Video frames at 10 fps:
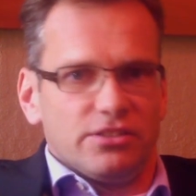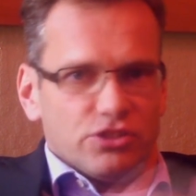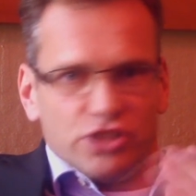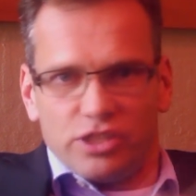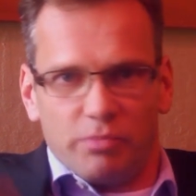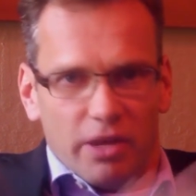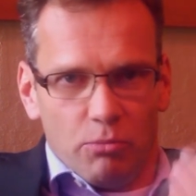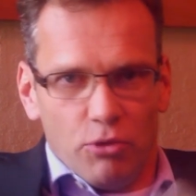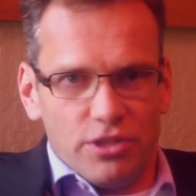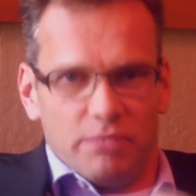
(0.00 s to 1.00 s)
So just by
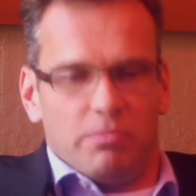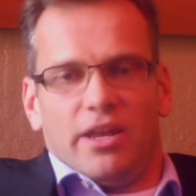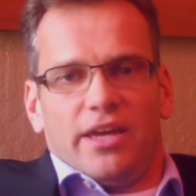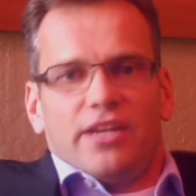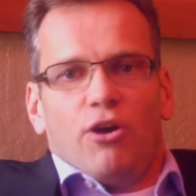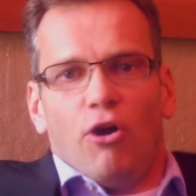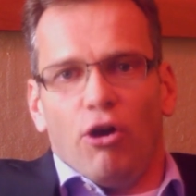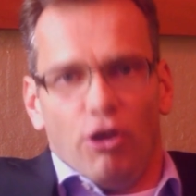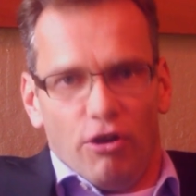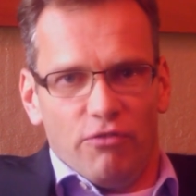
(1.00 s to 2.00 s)
multiplying
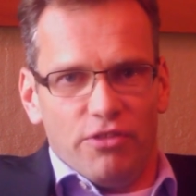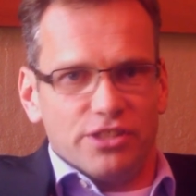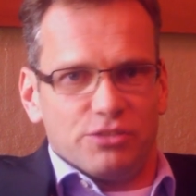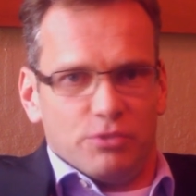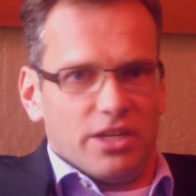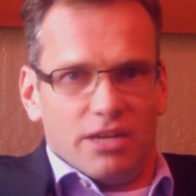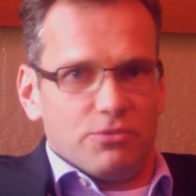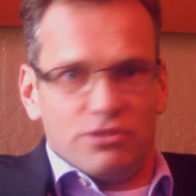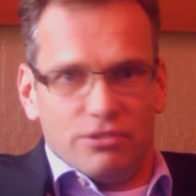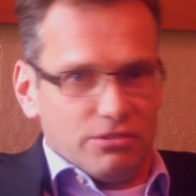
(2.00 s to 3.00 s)
all of this, we
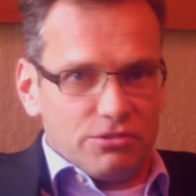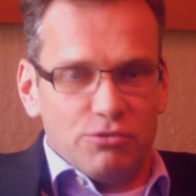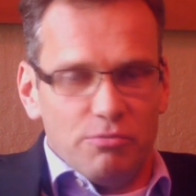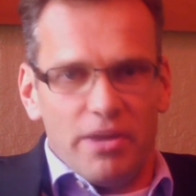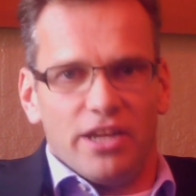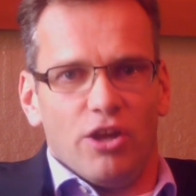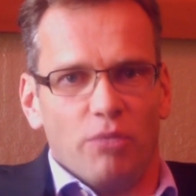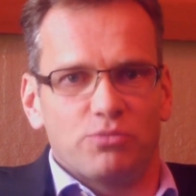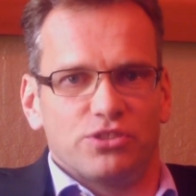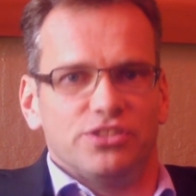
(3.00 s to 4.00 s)
come to too many
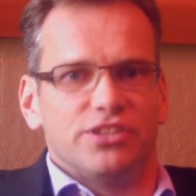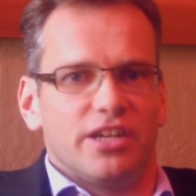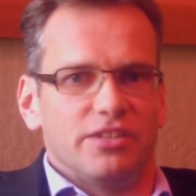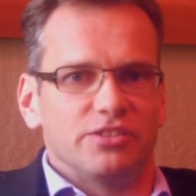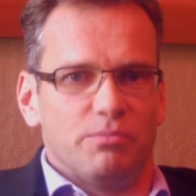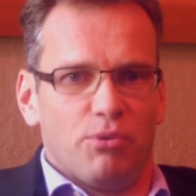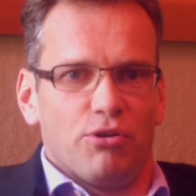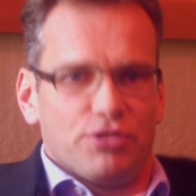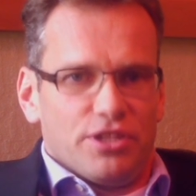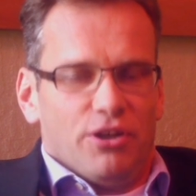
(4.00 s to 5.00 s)
options there, and
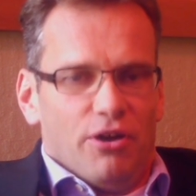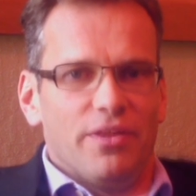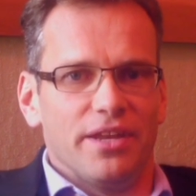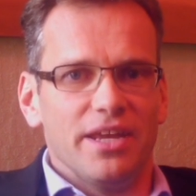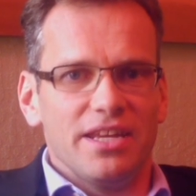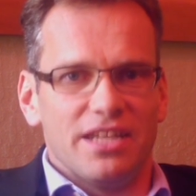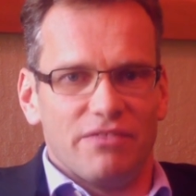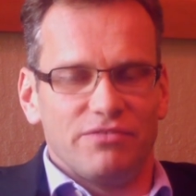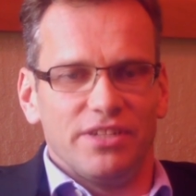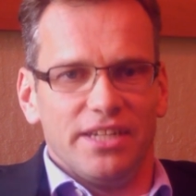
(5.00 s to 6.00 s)
supporting all that
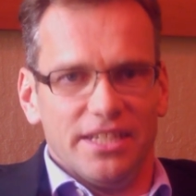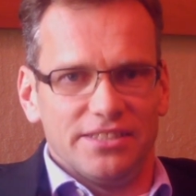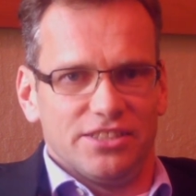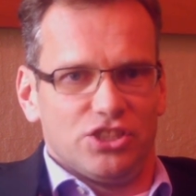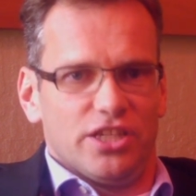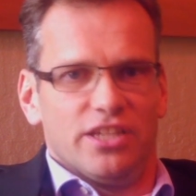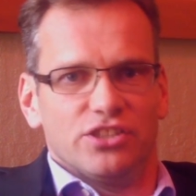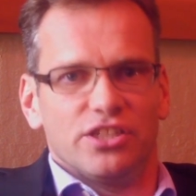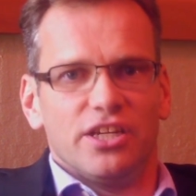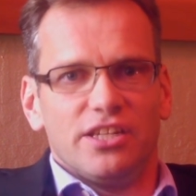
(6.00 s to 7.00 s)
definitely is a
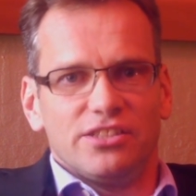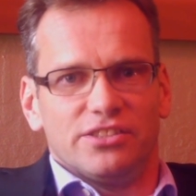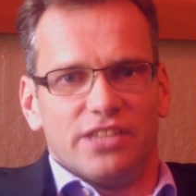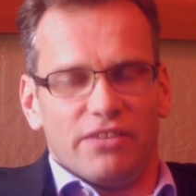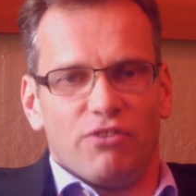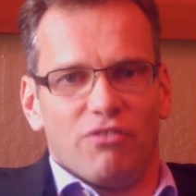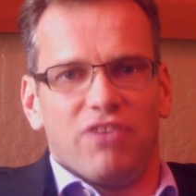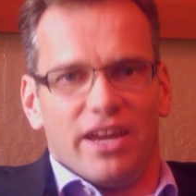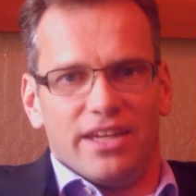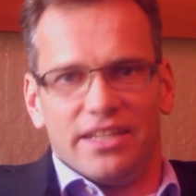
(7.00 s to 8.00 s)
challenge. So therefore,
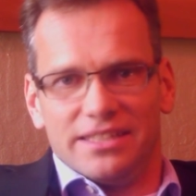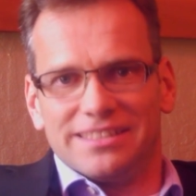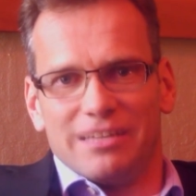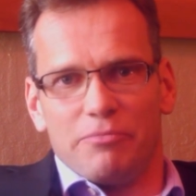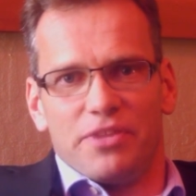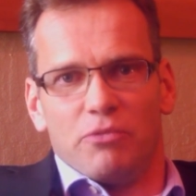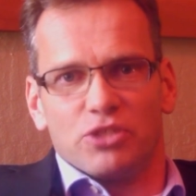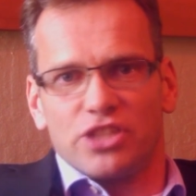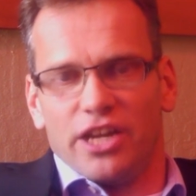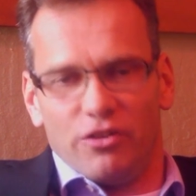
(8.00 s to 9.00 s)
finding something
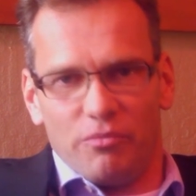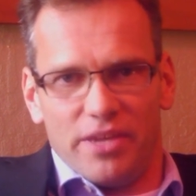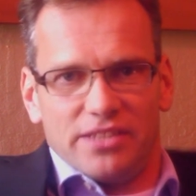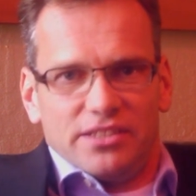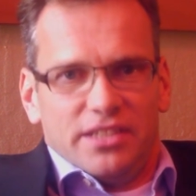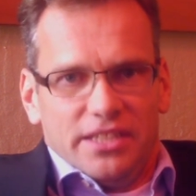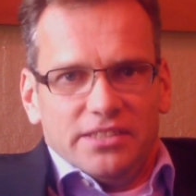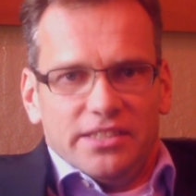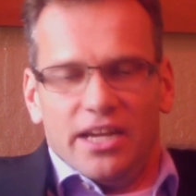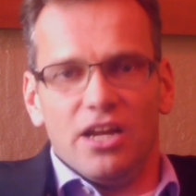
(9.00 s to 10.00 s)
which kind of makes it
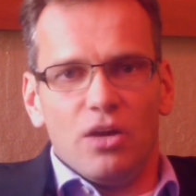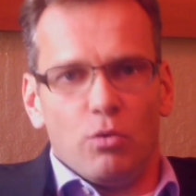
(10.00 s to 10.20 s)
easier,